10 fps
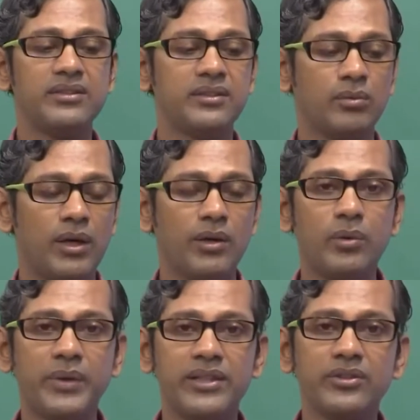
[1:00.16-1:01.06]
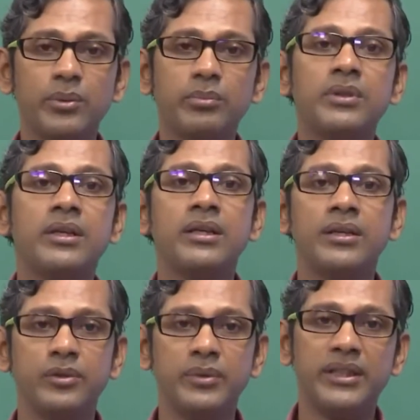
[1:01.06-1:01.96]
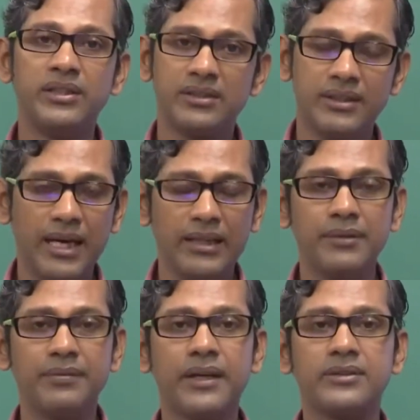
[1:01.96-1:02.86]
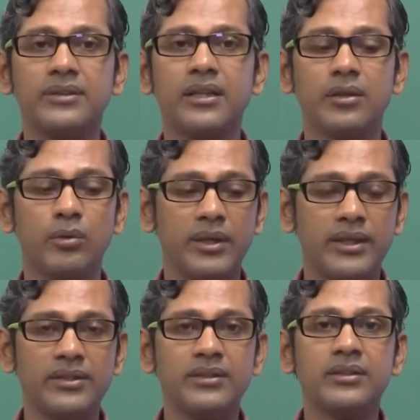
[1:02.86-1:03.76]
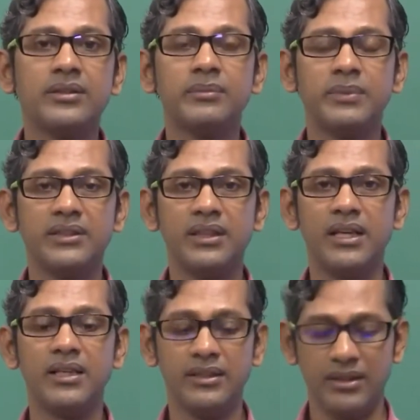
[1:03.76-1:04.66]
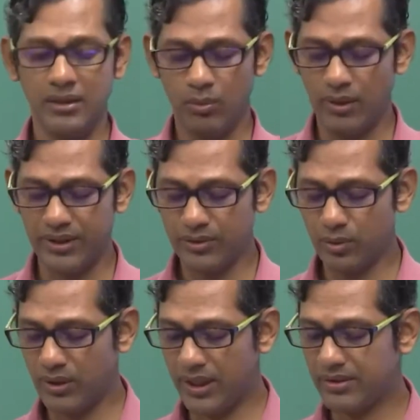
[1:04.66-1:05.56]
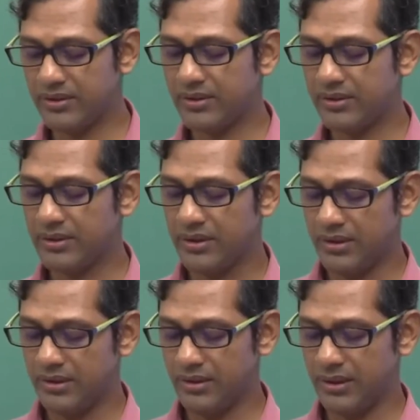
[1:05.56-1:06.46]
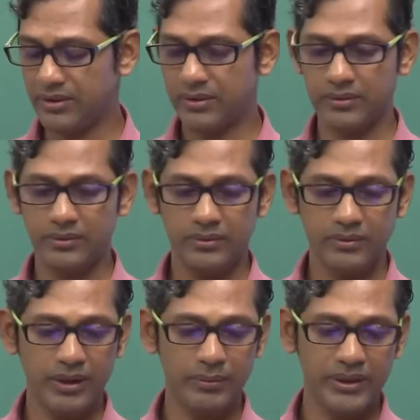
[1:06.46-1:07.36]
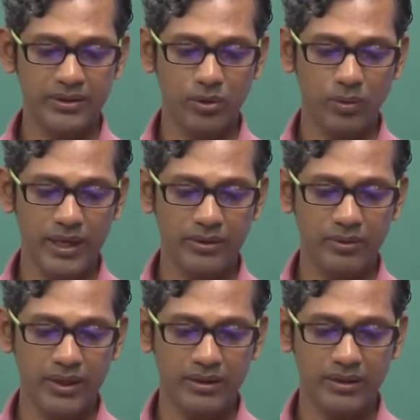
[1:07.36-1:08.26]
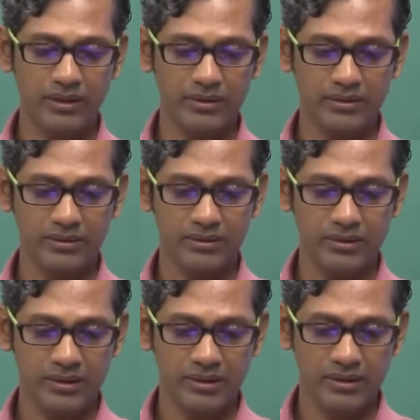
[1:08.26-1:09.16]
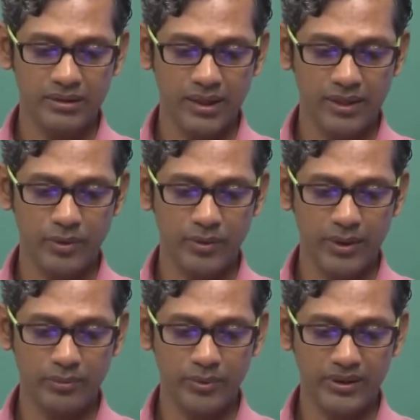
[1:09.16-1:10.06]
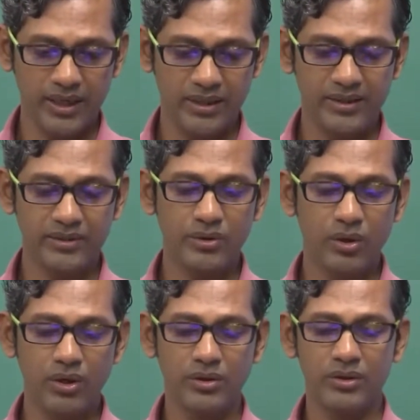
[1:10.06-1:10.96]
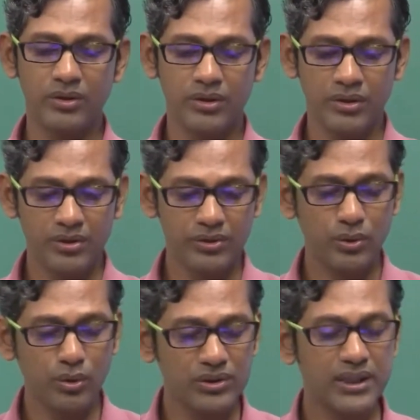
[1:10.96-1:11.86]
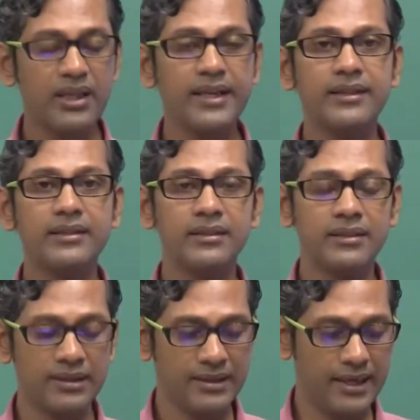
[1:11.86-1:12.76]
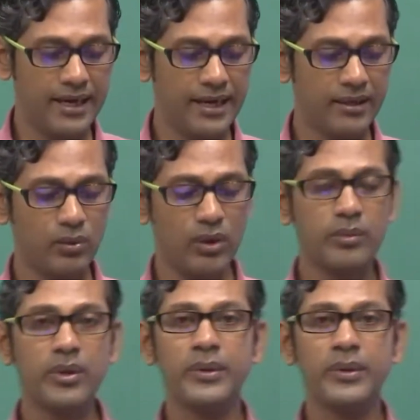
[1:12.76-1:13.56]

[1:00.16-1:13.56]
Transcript: one of the ways of doing is crack deflection, other way is basically what is known as let me just go back to that. Other way of doing that is called zone shielding, and one of the